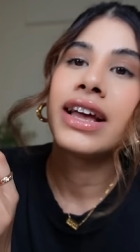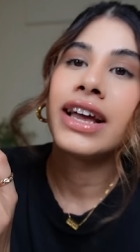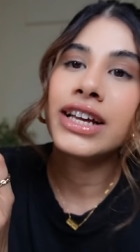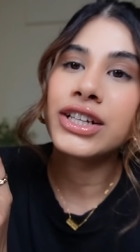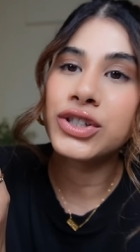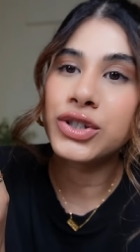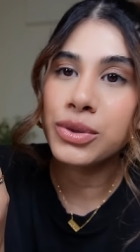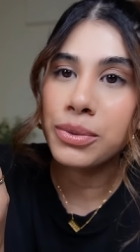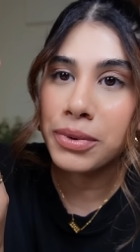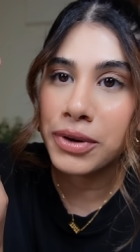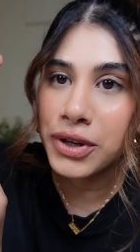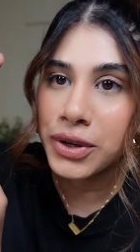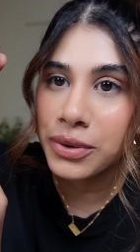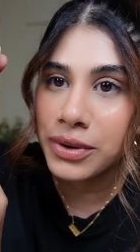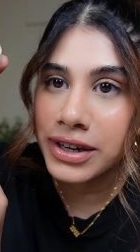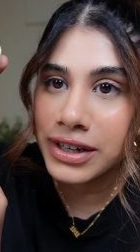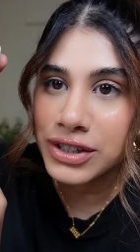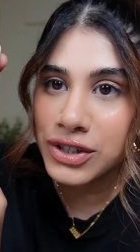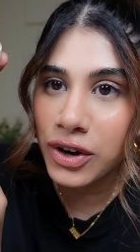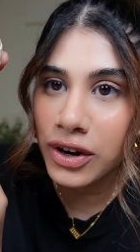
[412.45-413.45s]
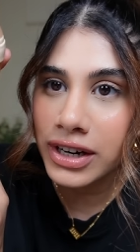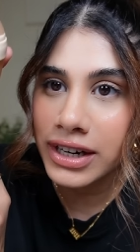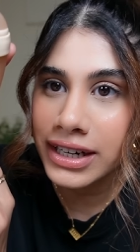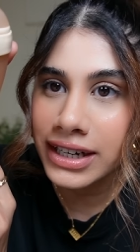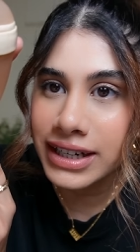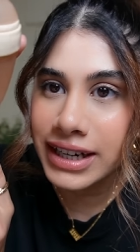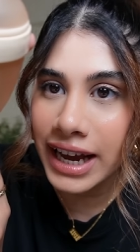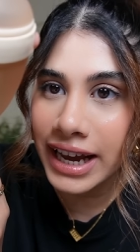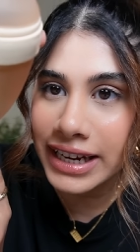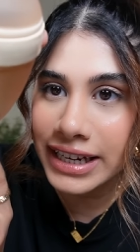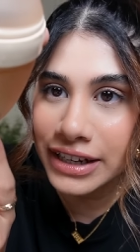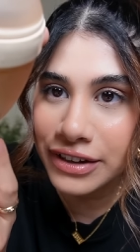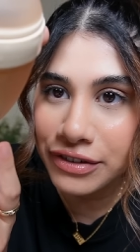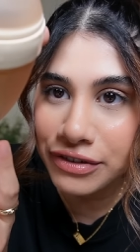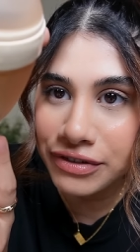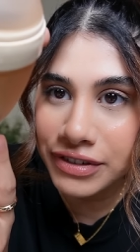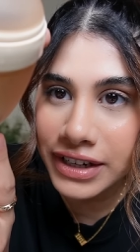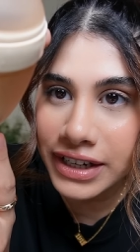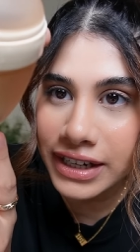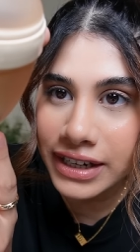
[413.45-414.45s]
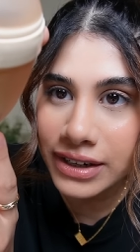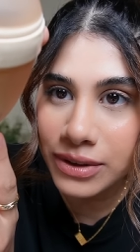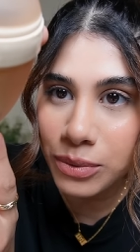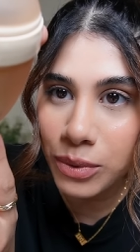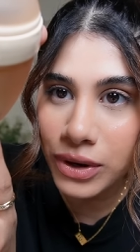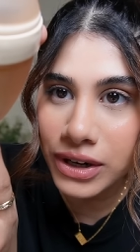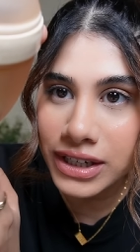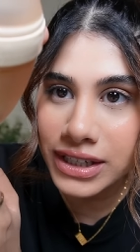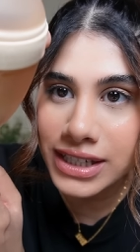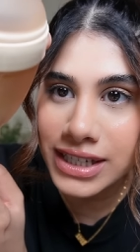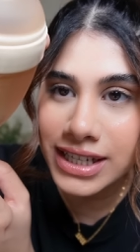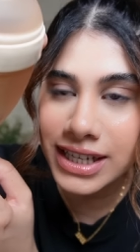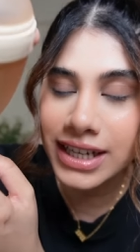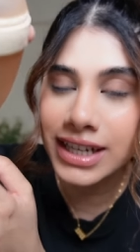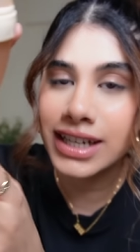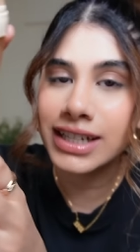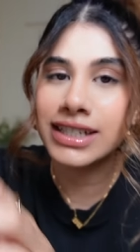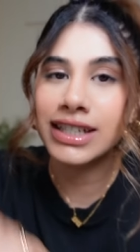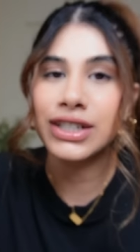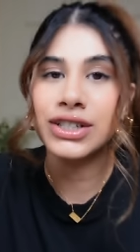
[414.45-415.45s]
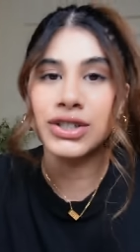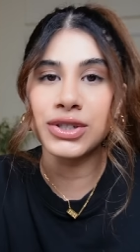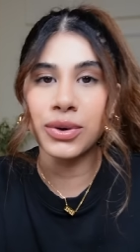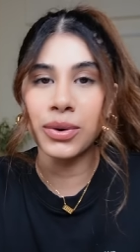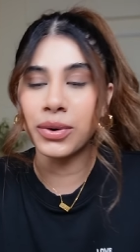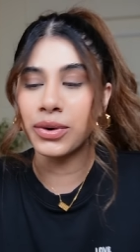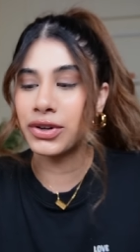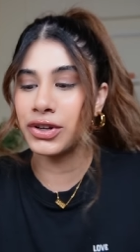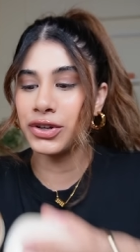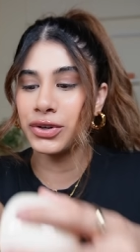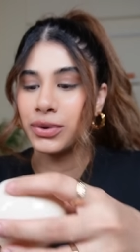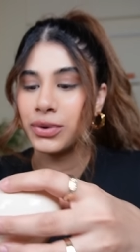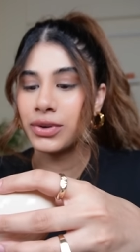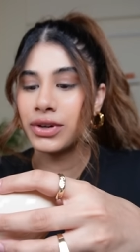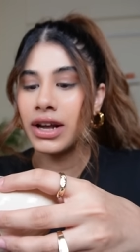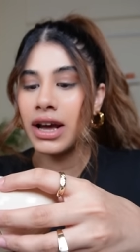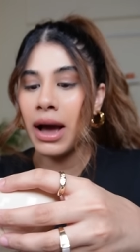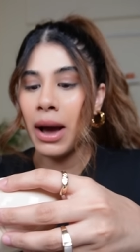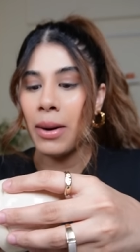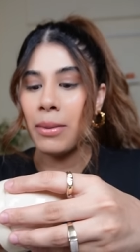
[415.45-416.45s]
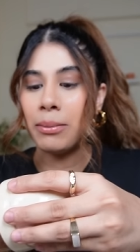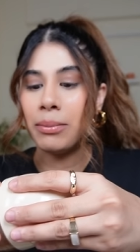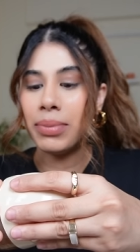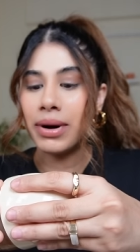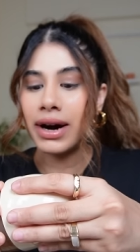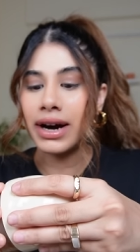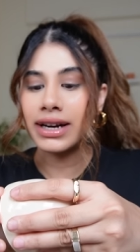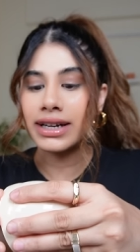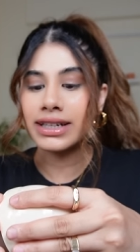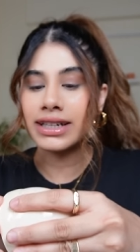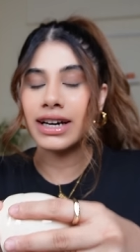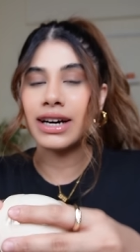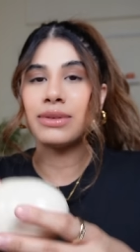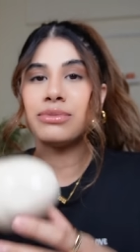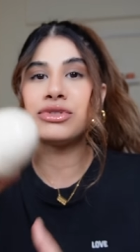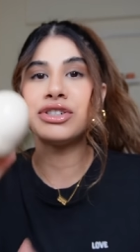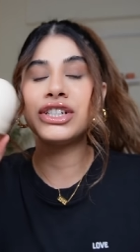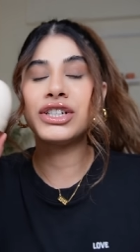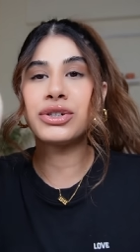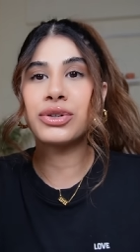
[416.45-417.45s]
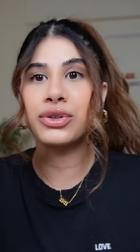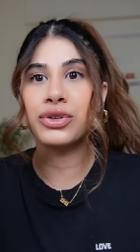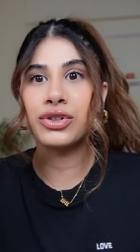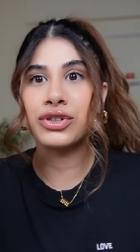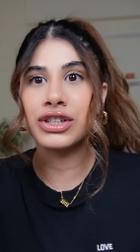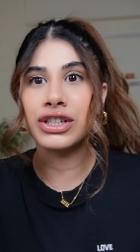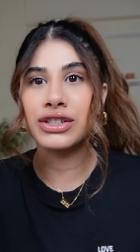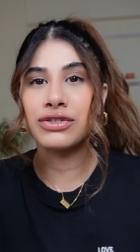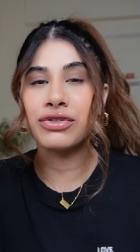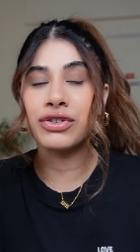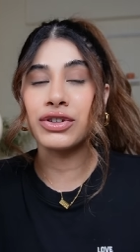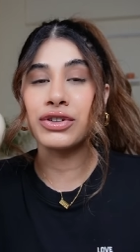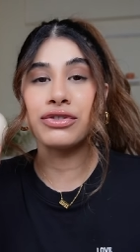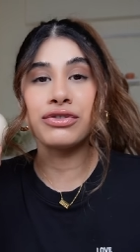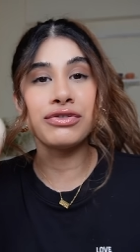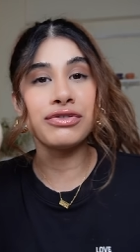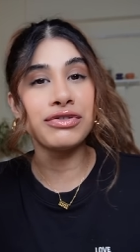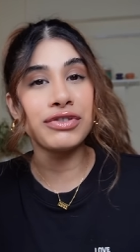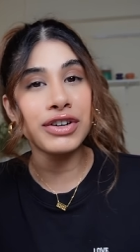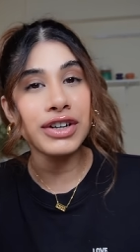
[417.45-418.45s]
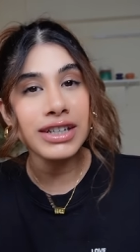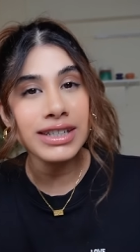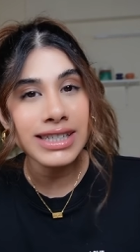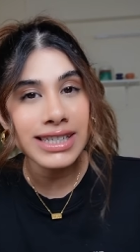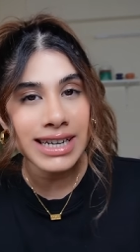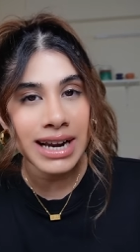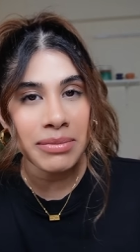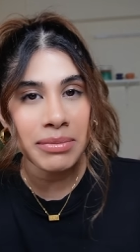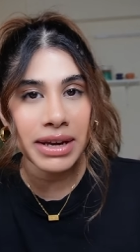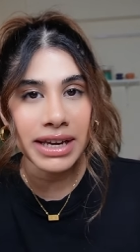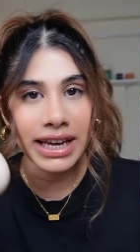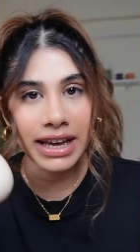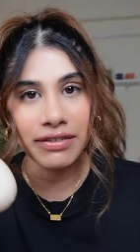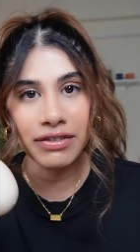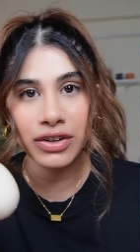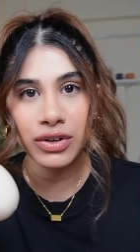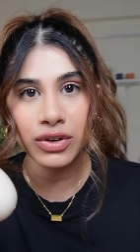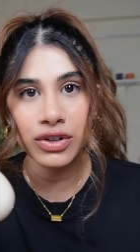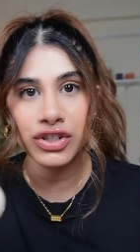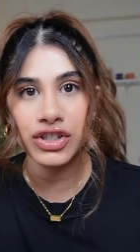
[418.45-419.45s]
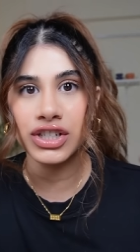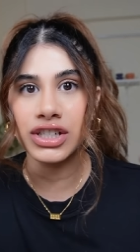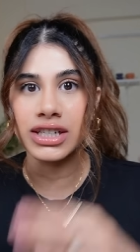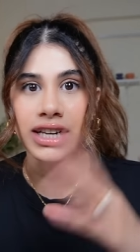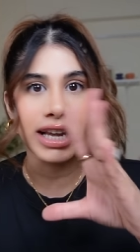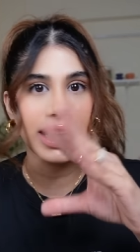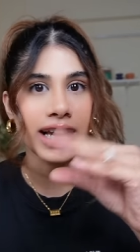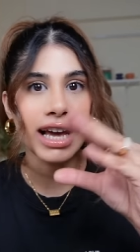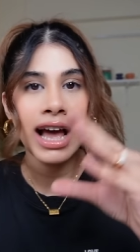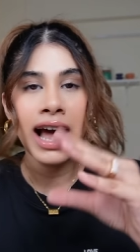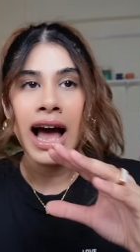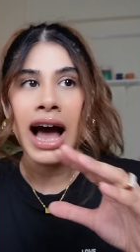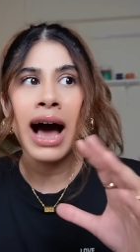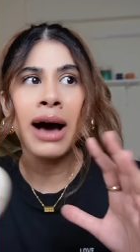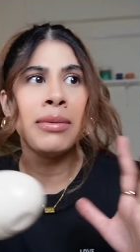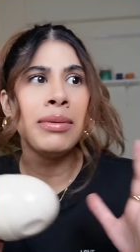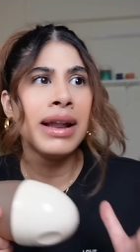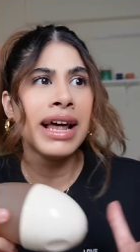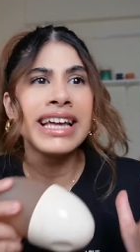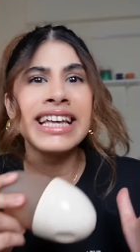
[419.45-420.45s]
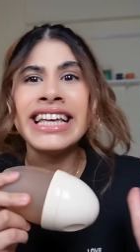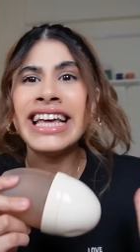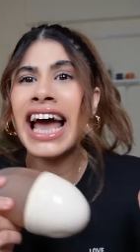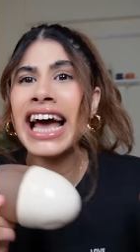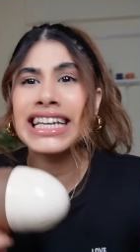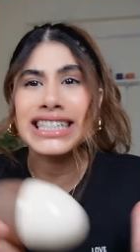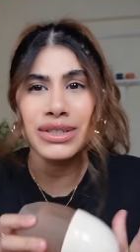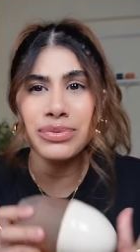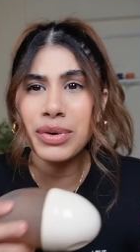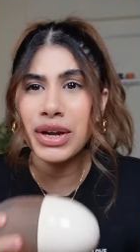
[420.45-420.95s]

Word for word: it's super cute it's got little tiny feet what is this it's so cute but um, she took to this for the first time I gave it to her she's like I'm like yes